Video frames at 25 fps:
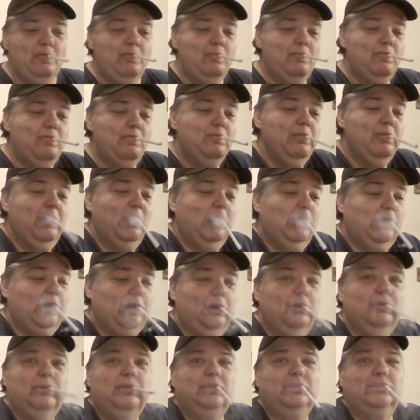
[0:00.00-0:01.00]
But like,
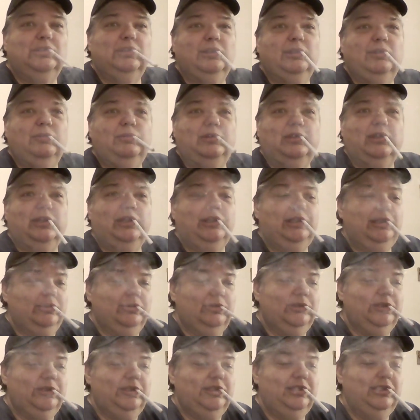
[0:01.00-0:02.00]
I want it delivered. I ain't
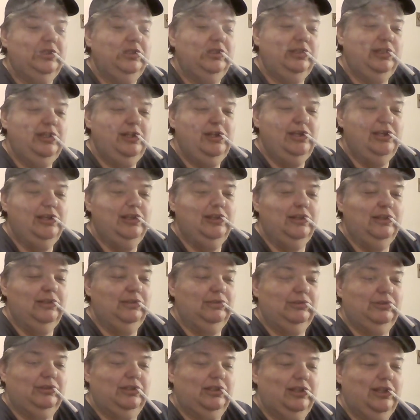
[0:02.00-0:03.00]
going into
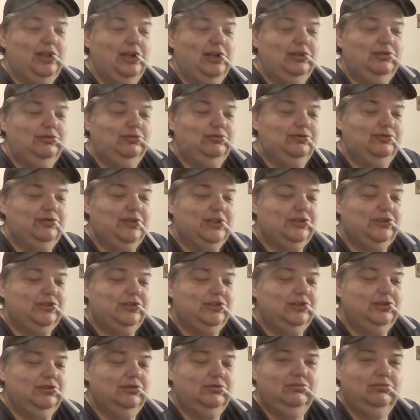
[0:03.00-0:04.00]
that infested.